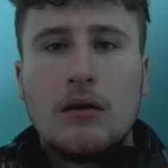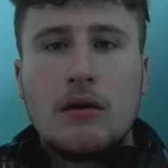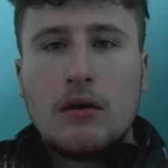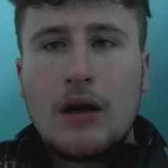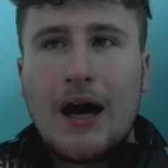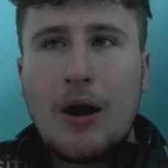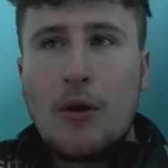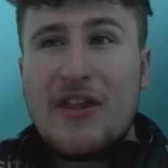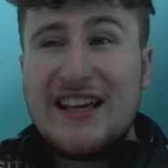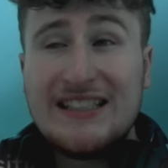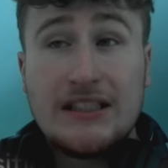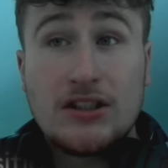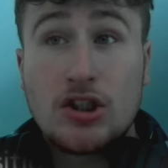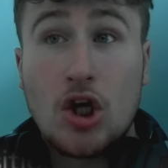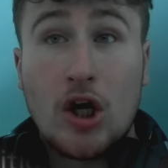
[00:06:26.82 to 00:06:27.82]
Now,
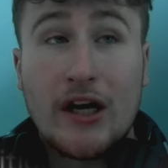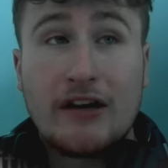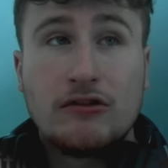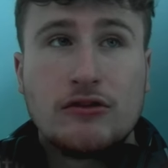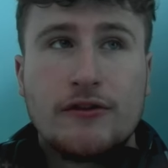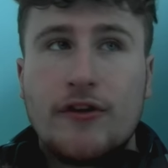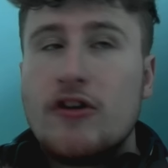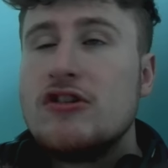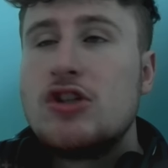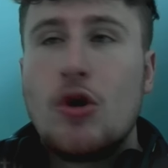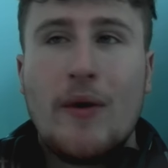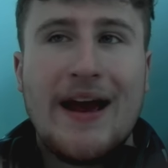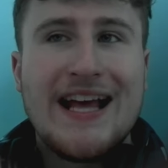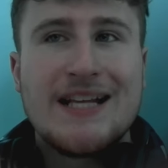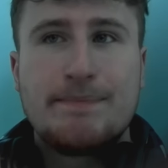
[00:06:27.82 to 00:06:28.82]
this is the card I was referring
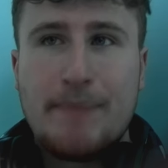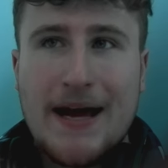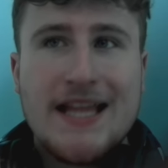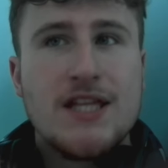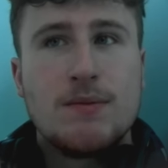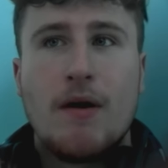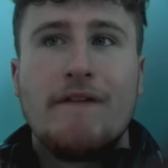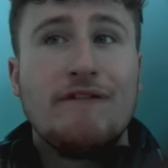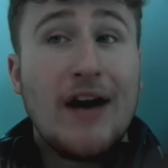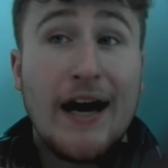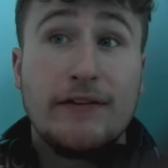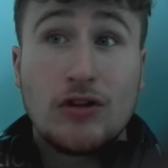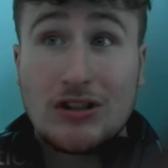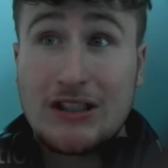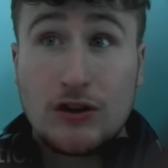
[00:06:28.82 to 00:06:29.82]
to. It's Benzema.
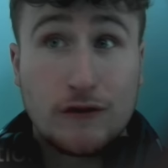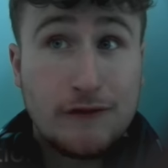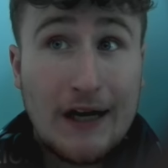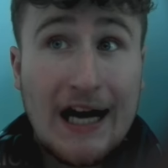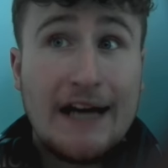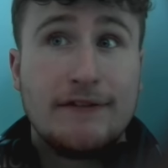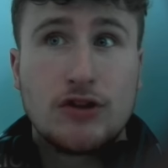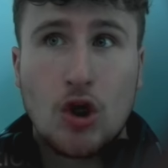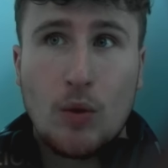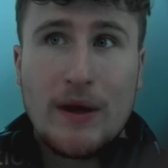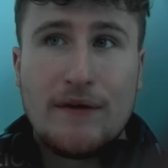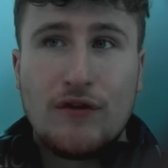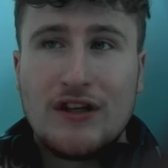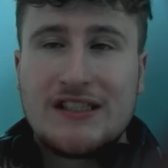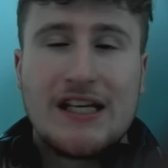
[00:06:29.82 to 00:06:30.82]
5-star skills, 5-star
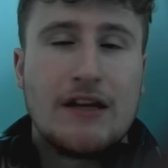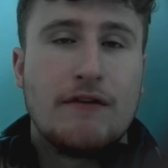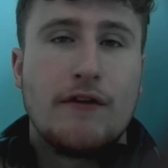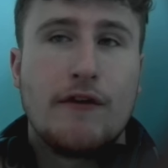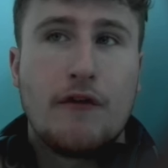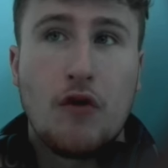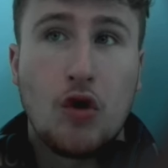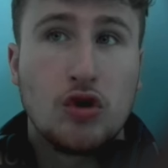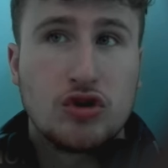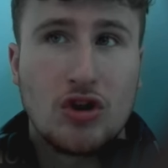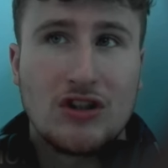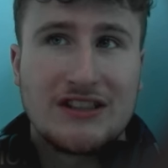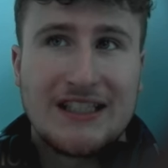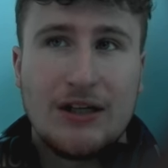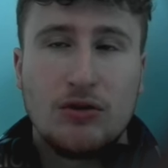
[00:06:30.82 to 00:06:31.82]
weak foot instead of
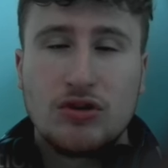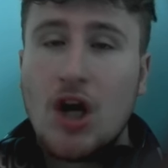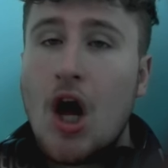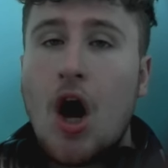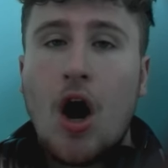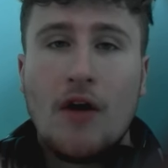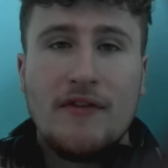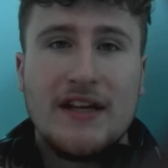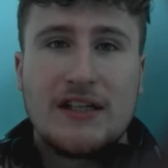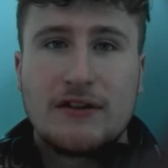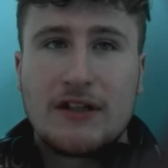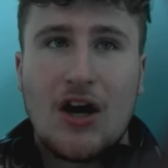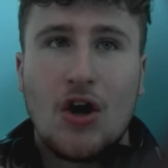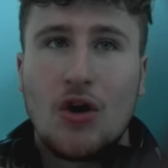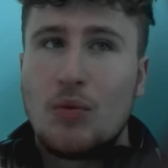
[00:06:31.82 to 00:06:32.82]
4-star skills on this
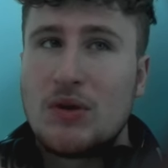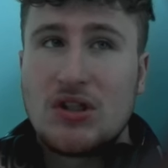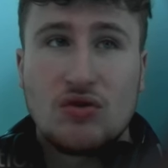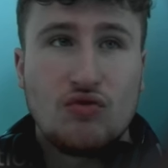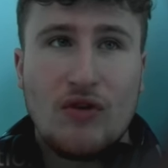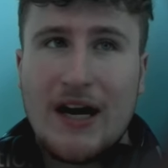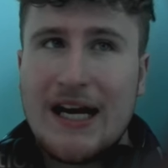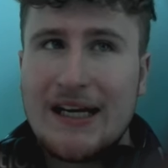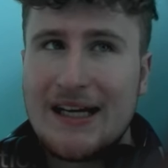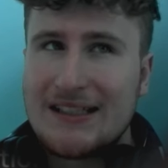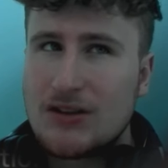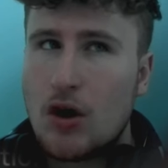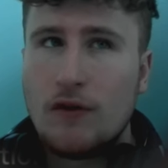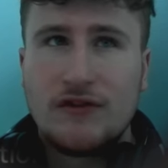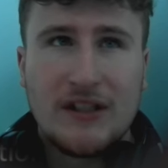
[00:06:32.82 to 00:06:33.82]
card, which is really nice.
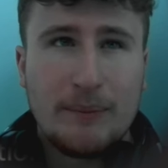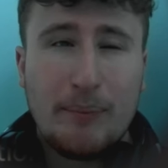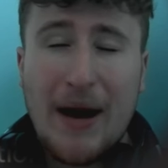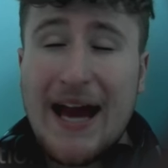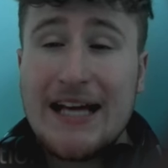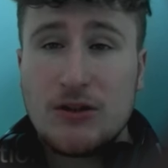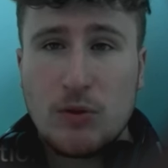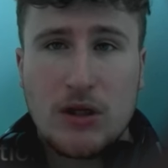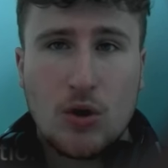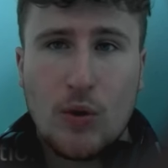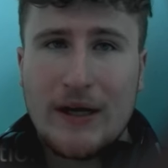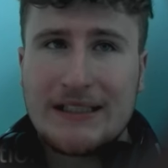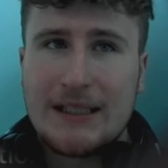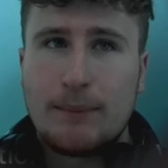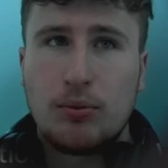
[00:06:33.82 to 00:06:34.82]
Obviously, pace with the
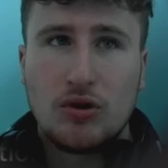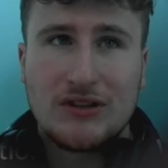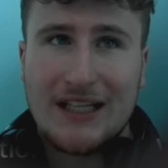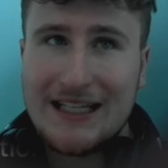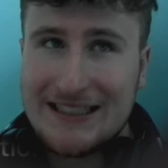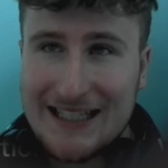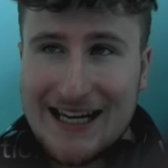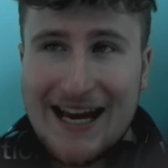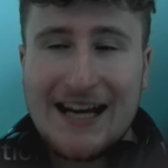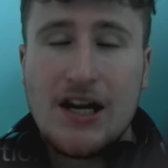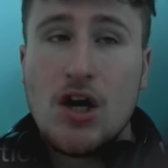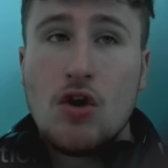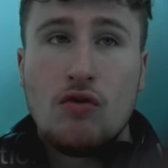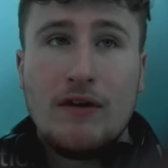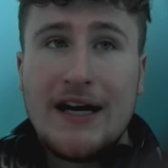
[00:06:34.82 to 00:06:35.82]
quick step plus is, again,
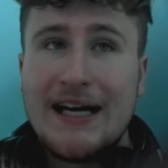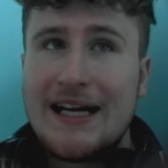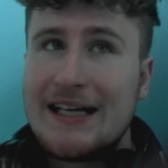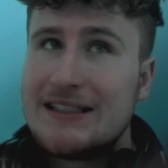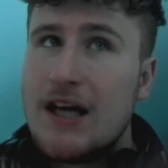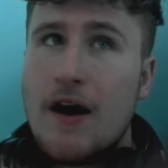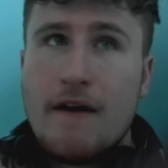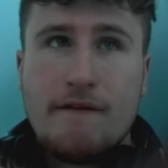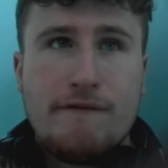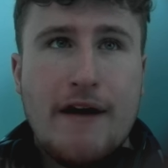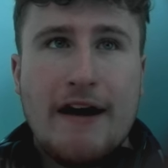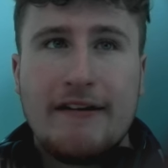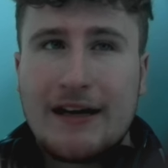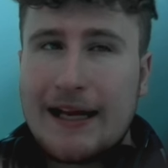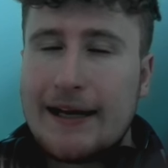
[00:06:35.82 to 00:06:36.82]
really nice.
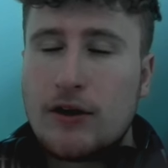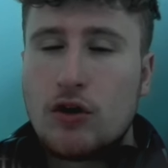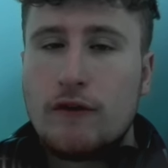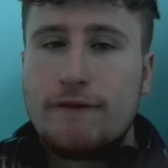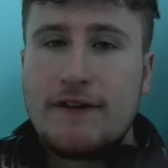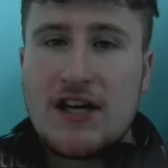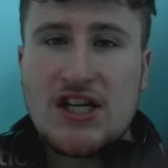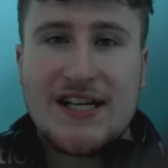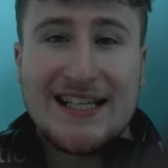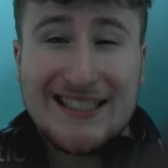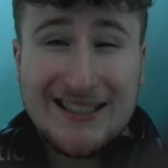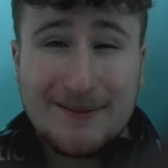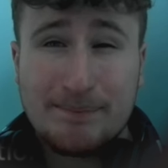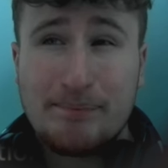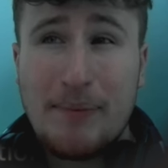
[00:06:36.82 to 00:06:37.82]
Very clinical finishing,
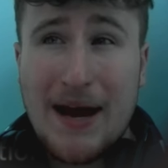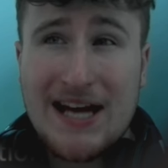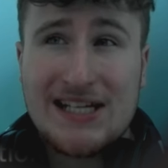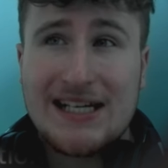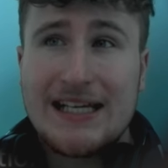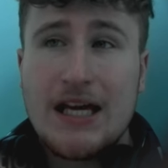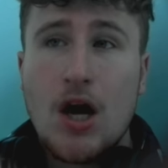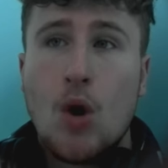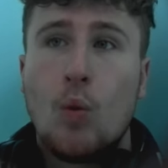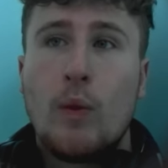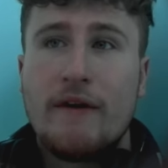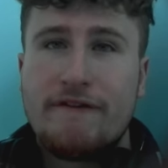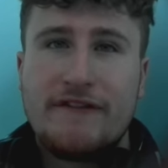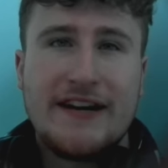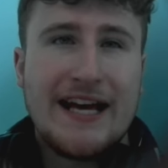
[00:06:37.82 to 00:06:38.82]
especially
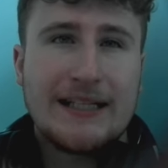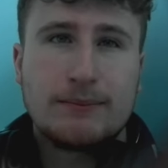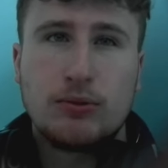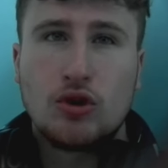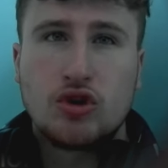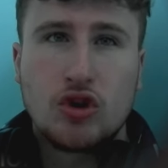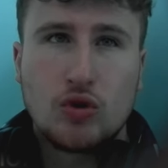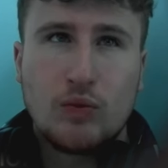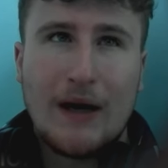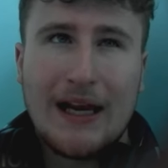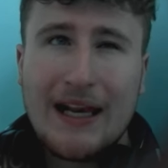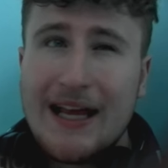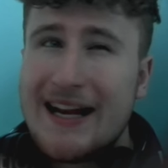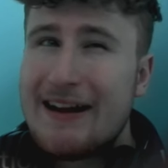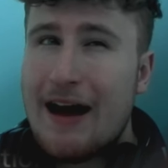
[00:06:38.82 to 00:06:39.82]
with finesse plus as
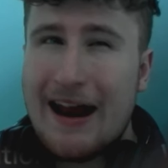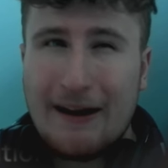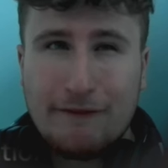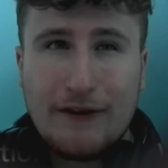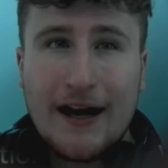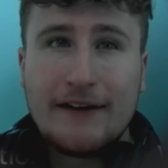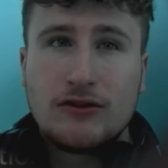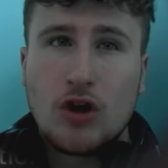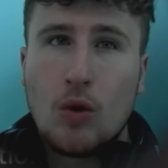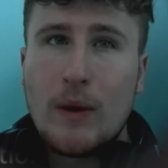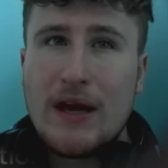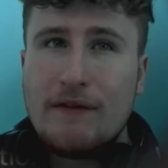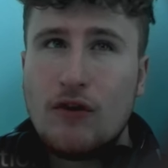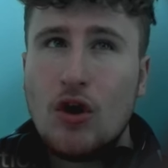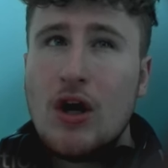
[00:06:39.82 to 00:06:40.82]
well, and a 5-star
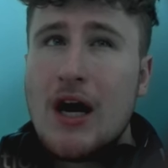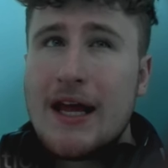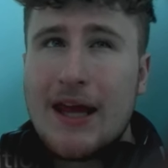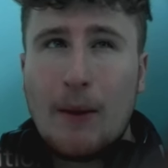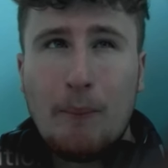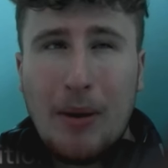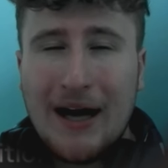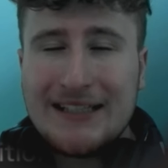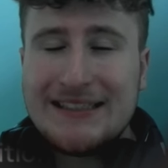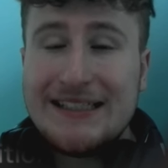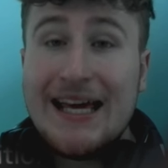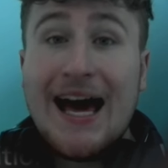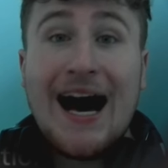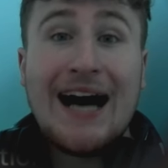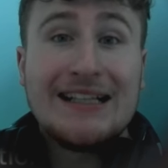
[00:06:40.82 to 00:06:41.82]
weak foot. Now, passing
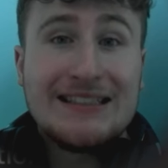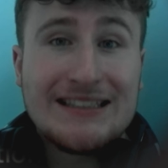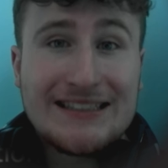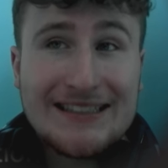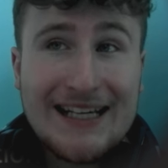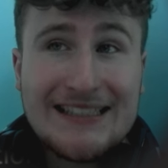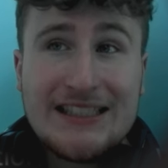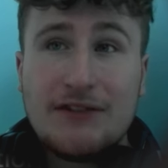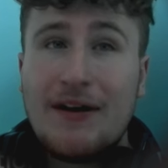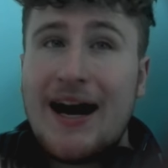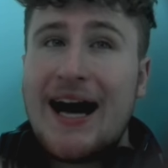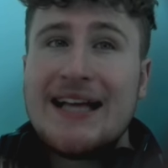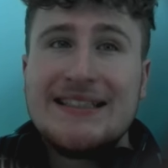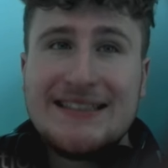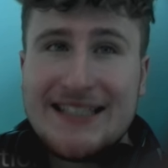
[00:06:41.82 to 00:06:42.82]
has incisive
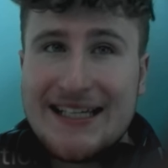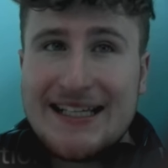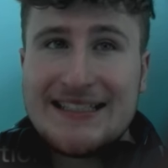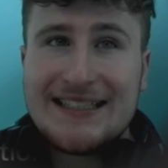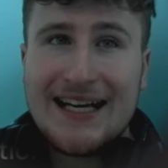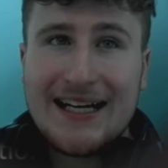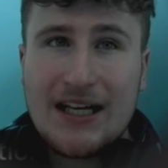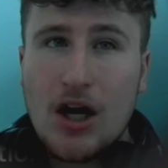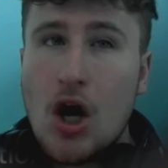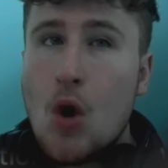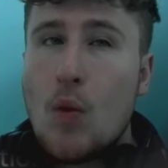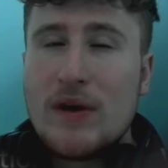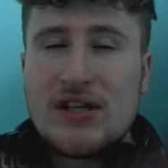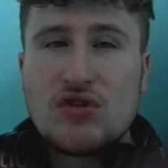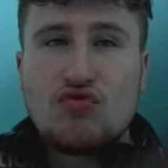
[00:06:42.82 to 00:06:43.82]
and tiki-taka,
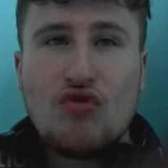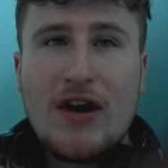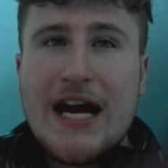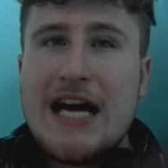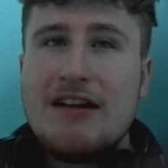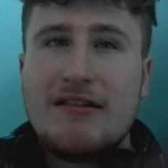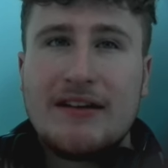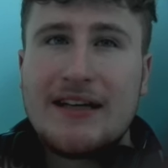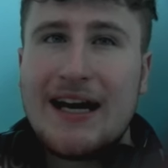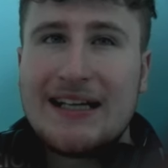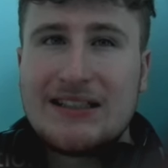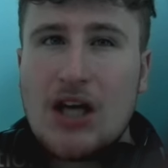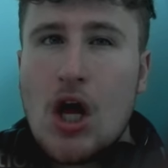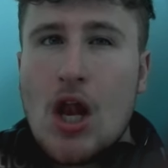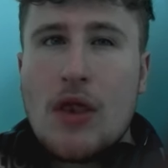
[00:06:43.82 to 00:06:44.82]
which is really
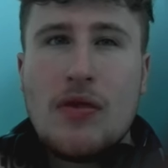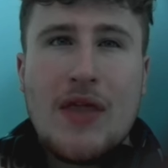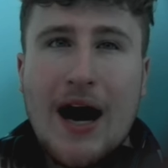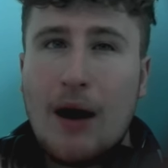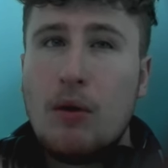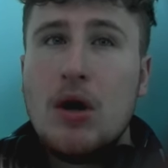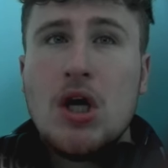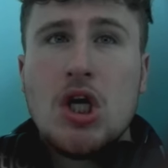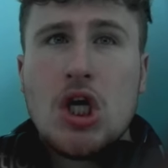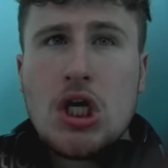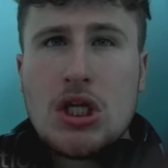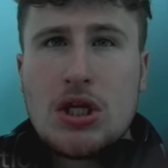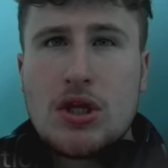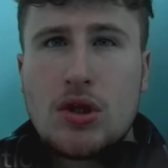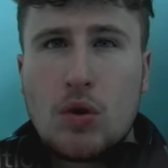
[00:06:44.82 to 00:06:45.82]
nice. Now,
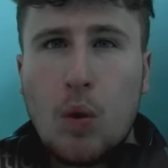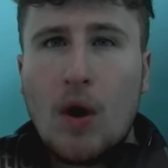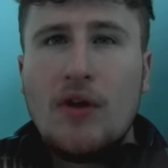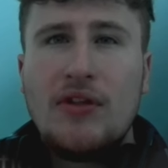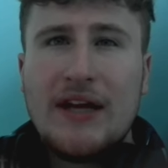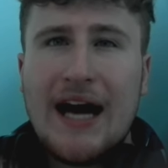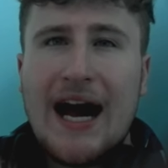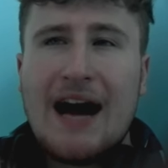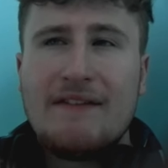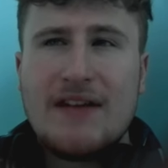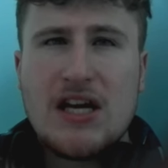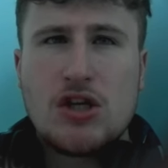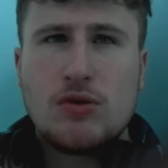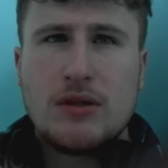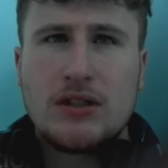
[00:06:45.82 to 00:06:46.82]
the one thing I have
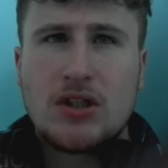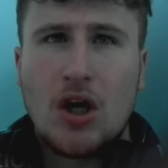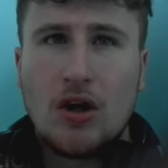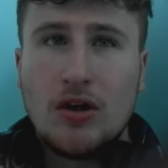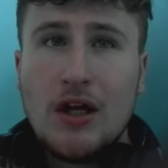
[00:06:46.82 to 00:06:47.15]
issue with this card,